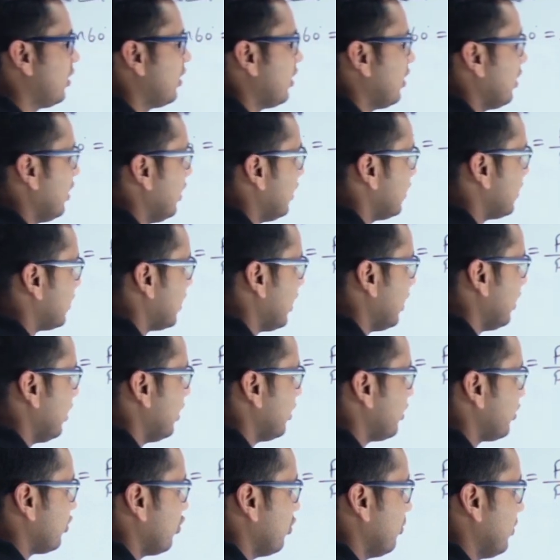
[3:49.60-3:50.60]
Let's say
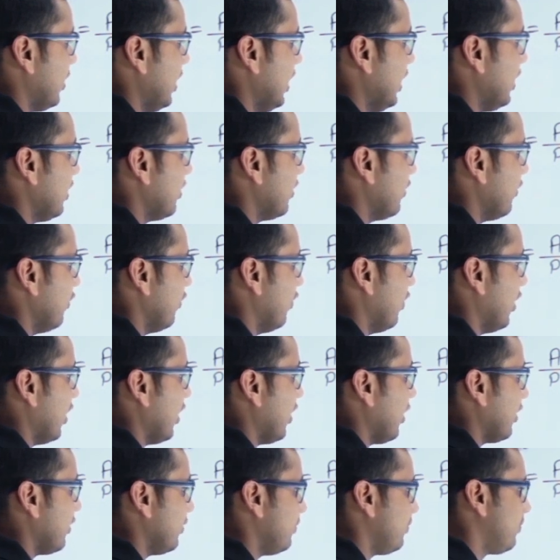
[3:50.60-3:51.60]
this to be
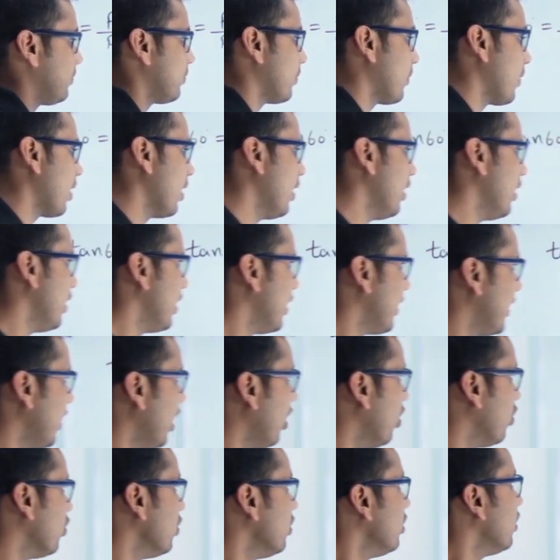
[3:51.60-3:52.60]
1.
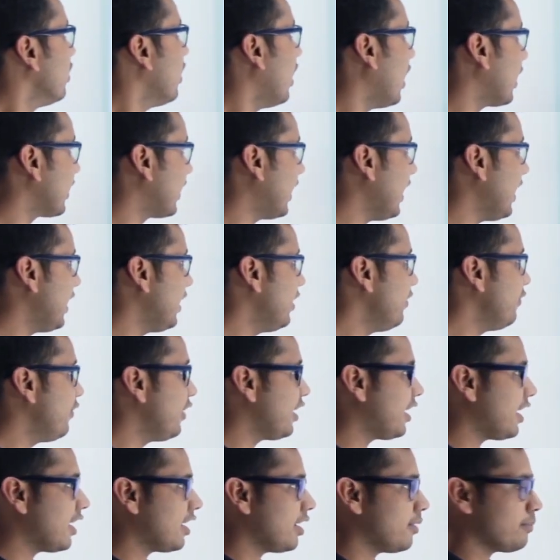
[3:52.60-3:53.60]
Now again we
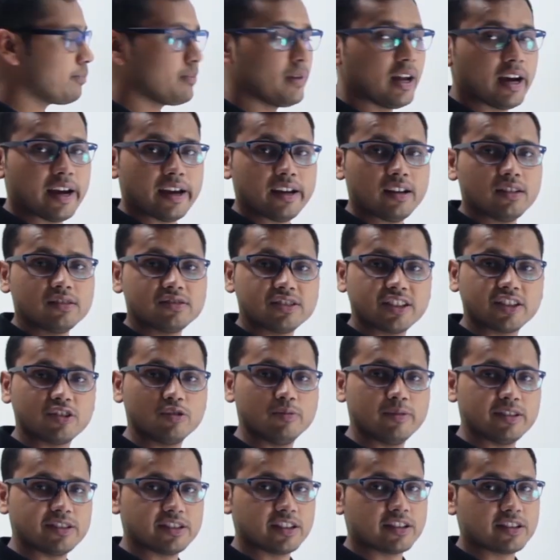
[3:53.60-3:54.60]
can apply
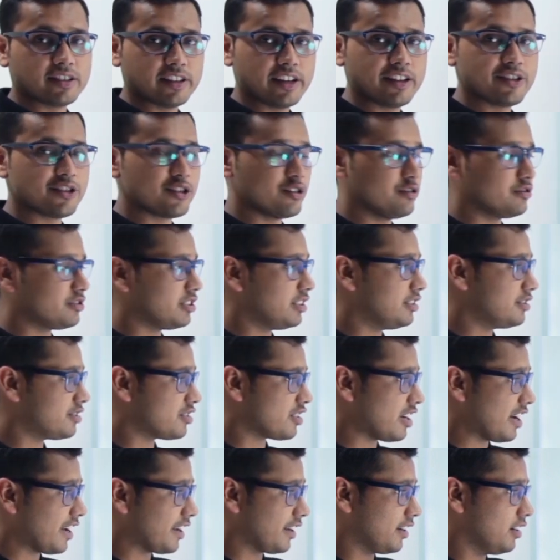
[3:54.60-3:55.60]
trigonometric ratios in
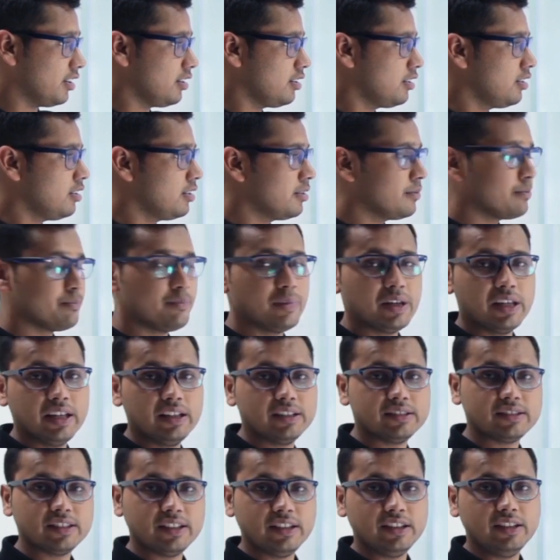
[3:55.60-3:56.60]
triangle
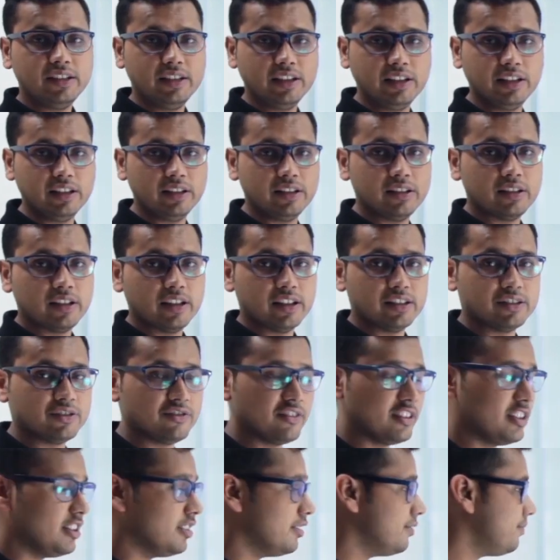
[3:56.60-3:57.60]
PCD as well.